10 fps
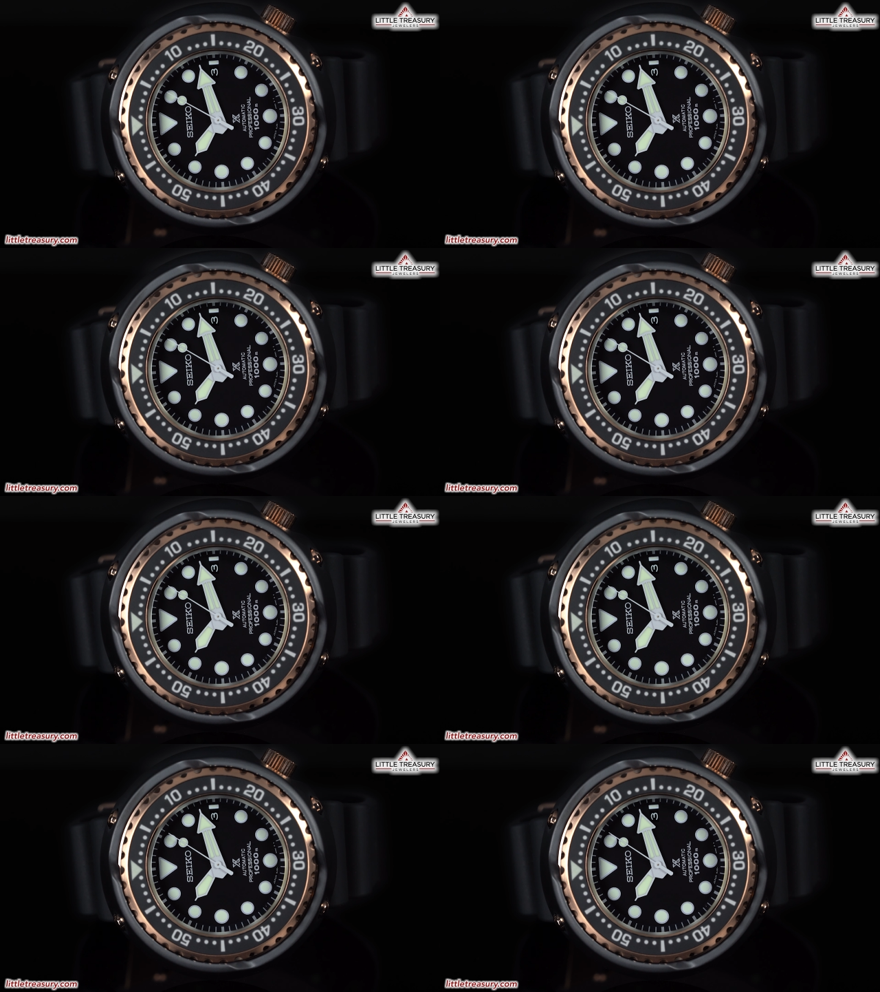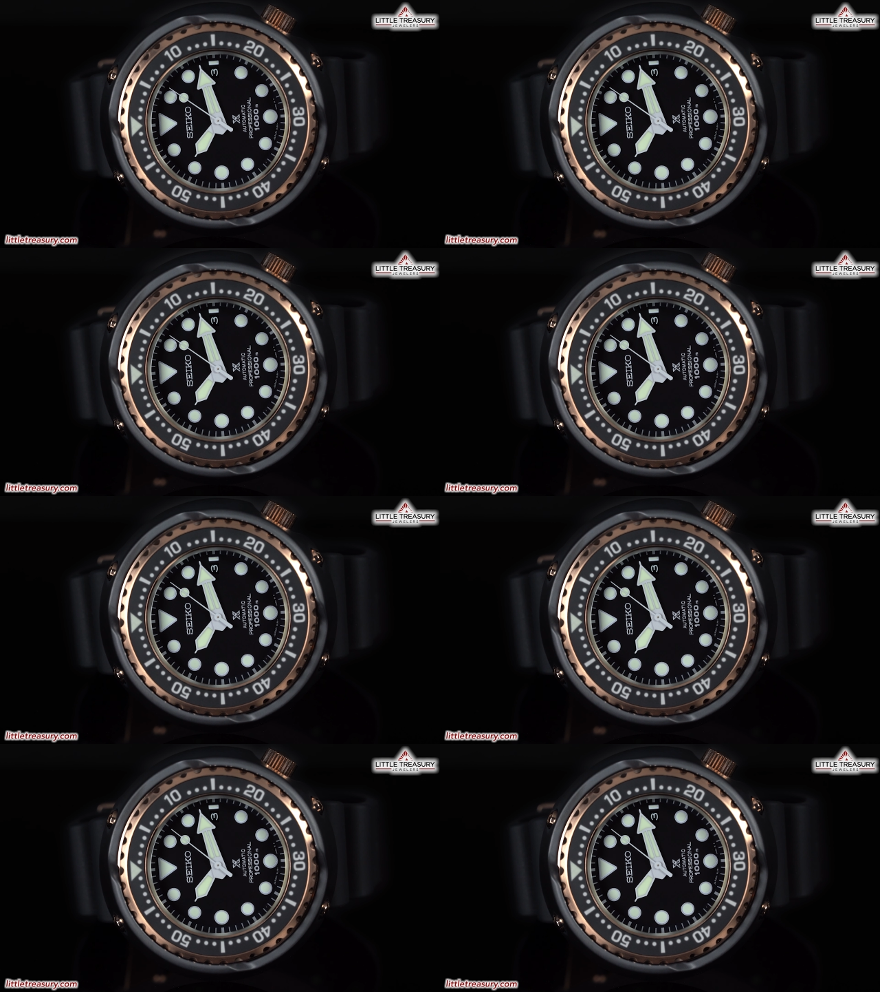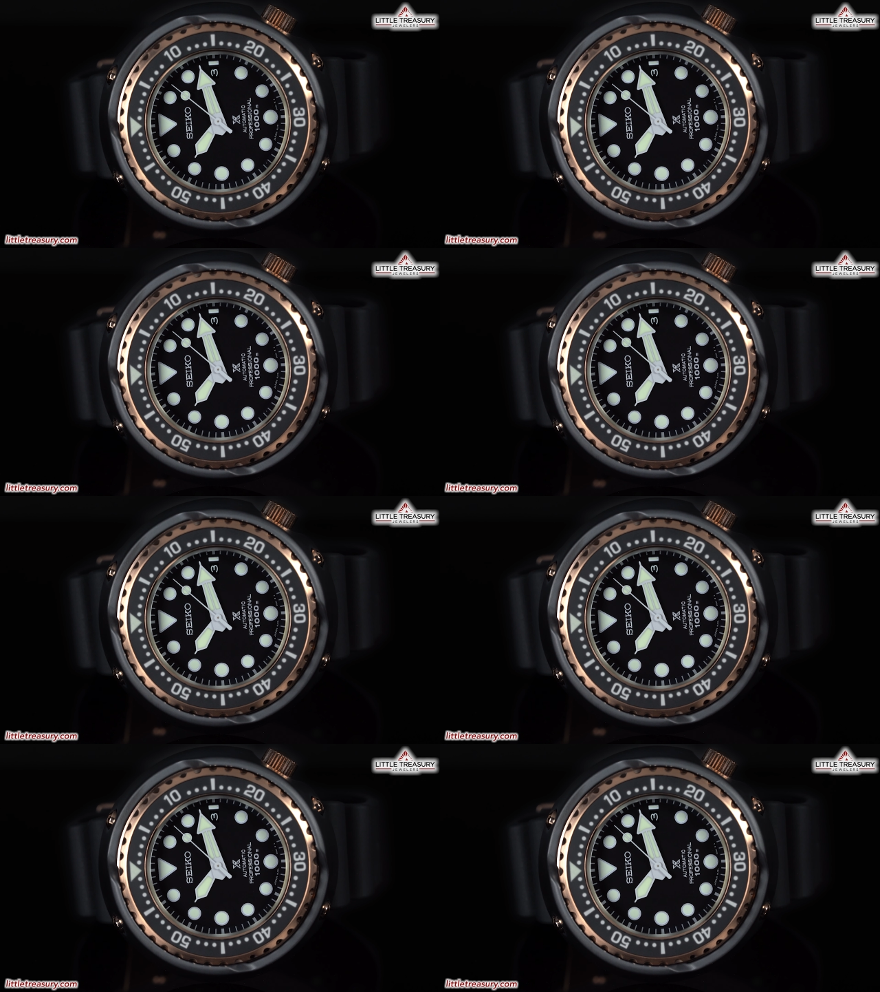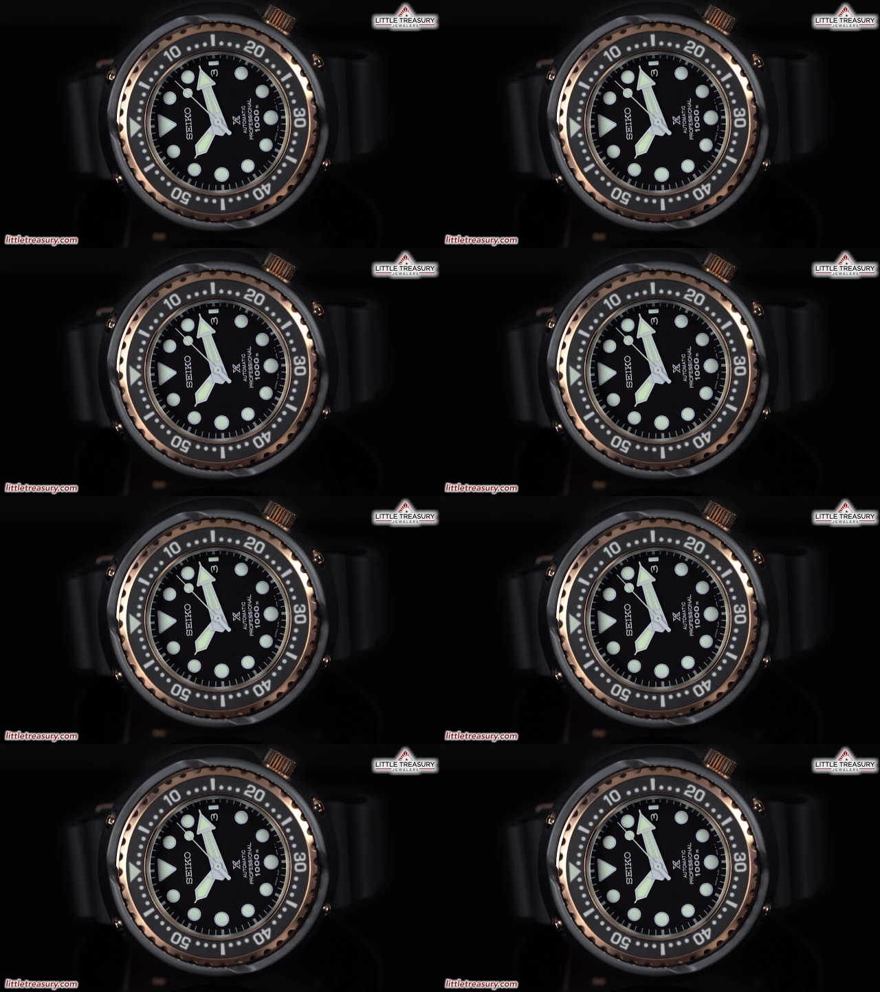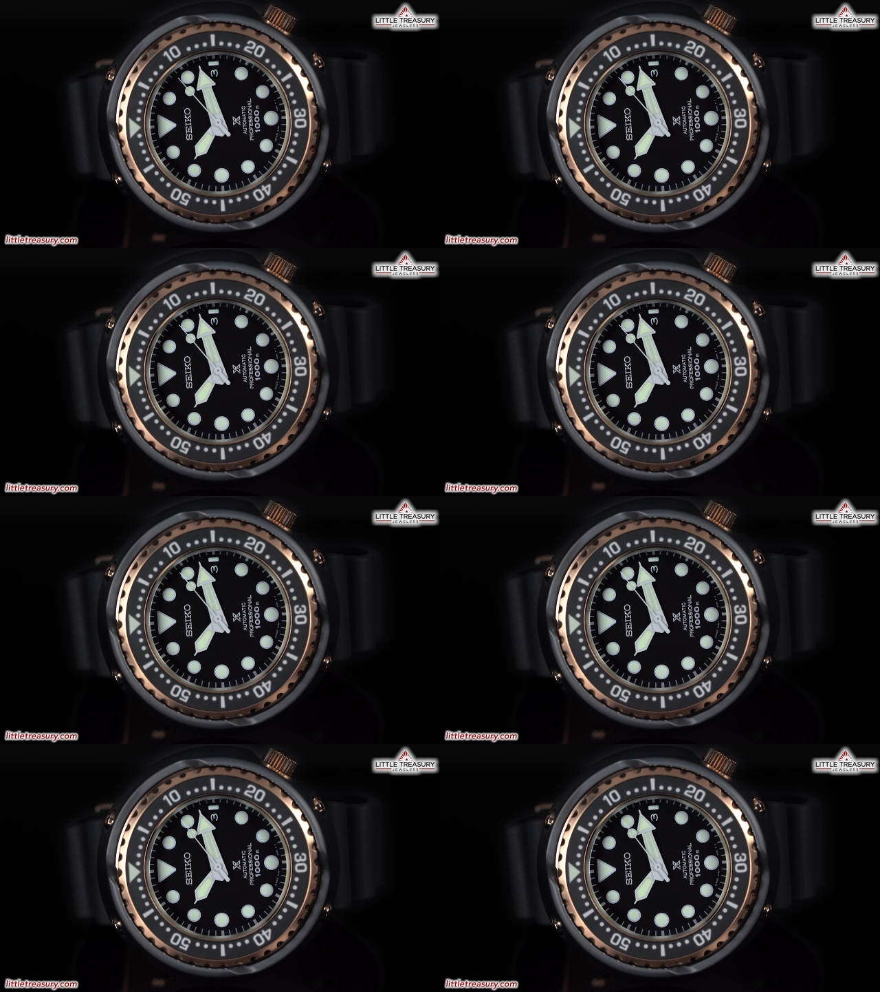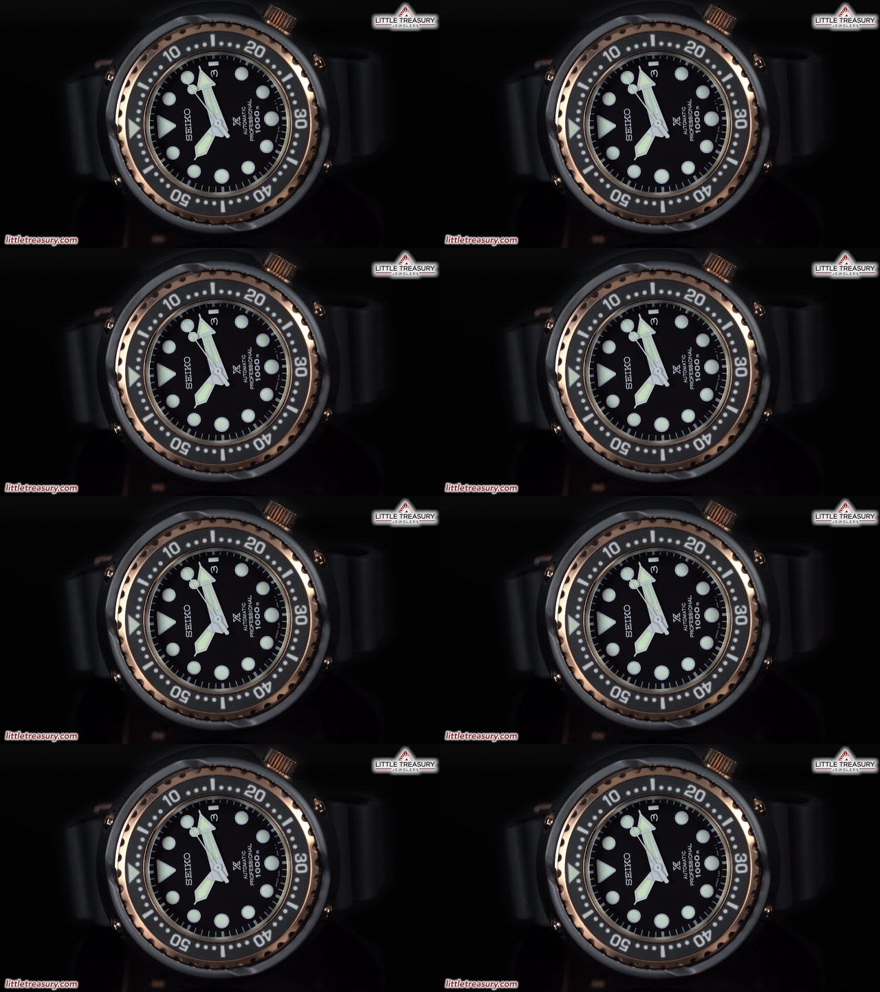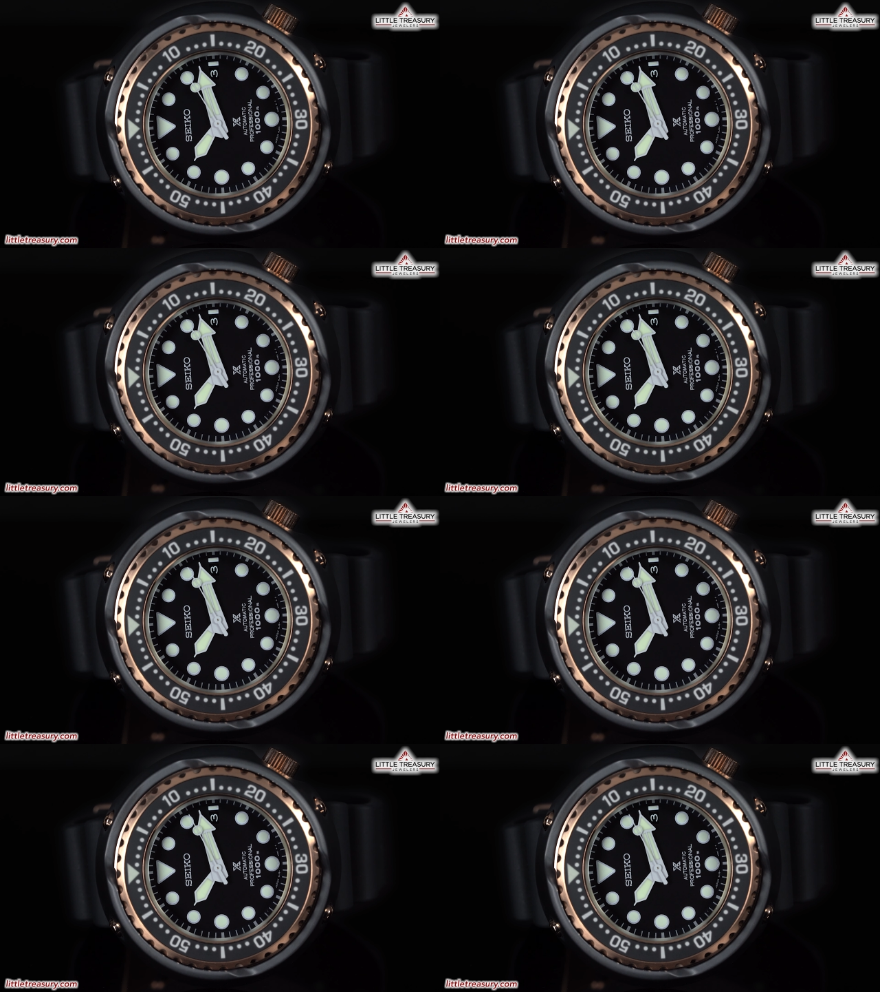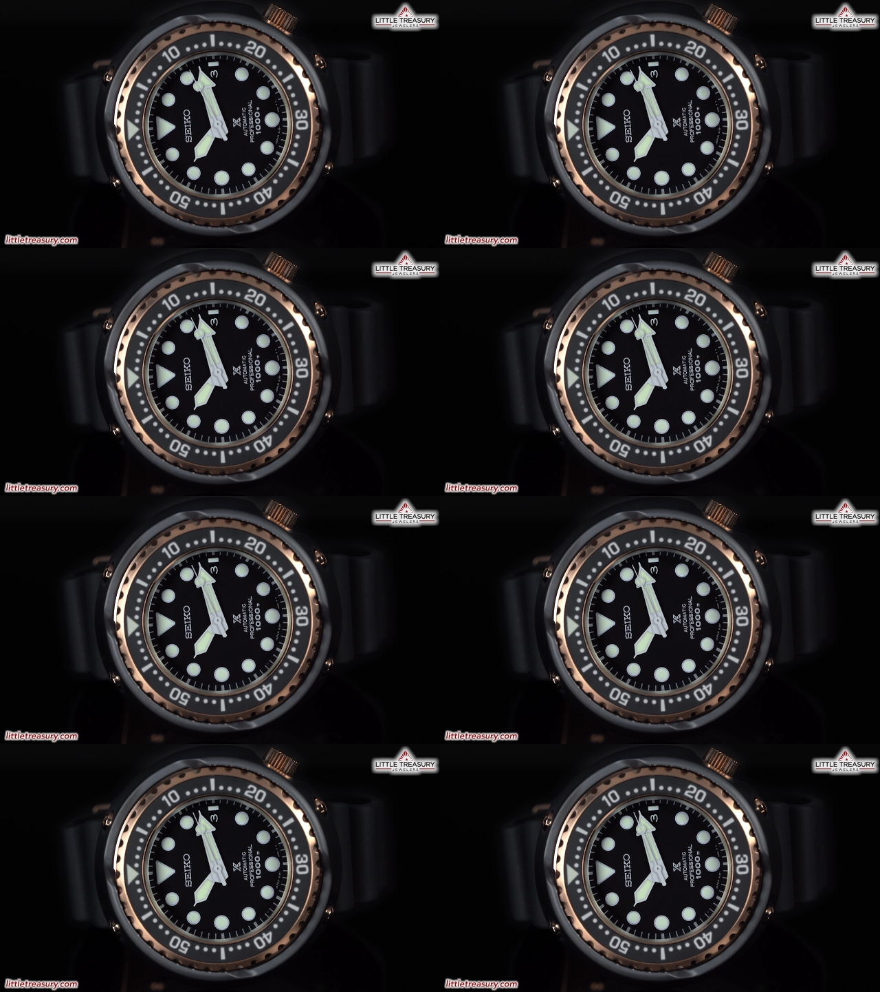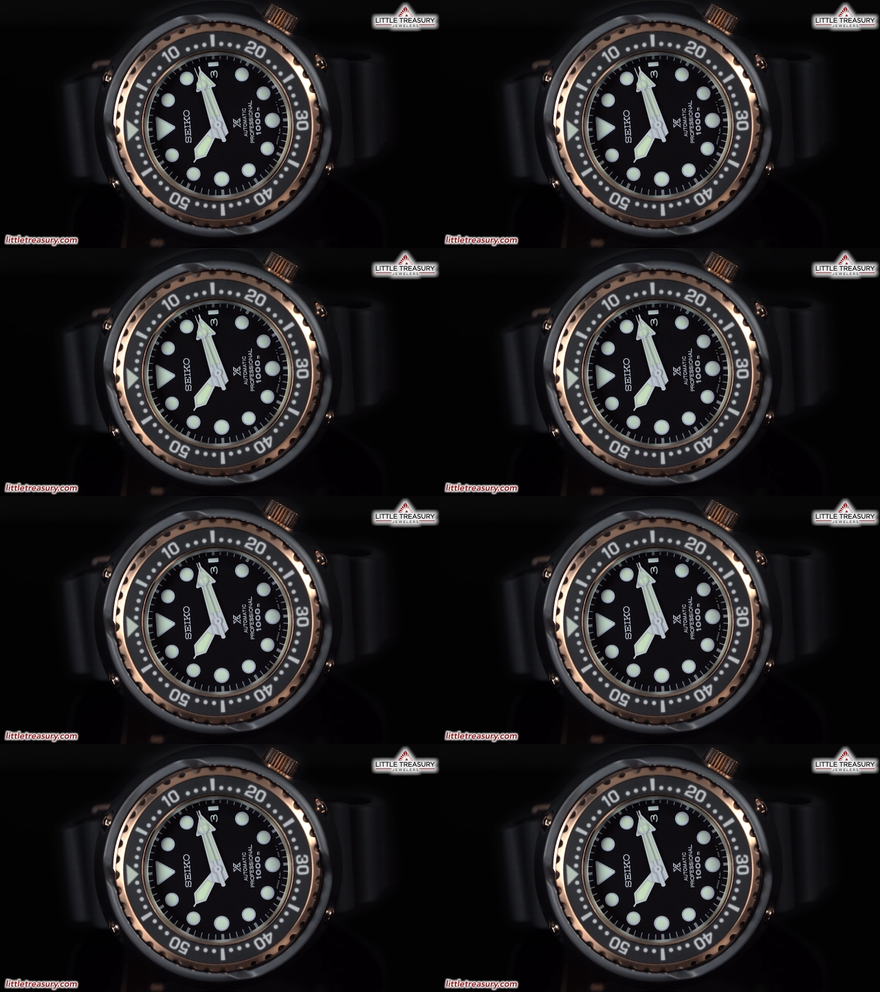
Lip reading: No face is visible, so there are no lips to read.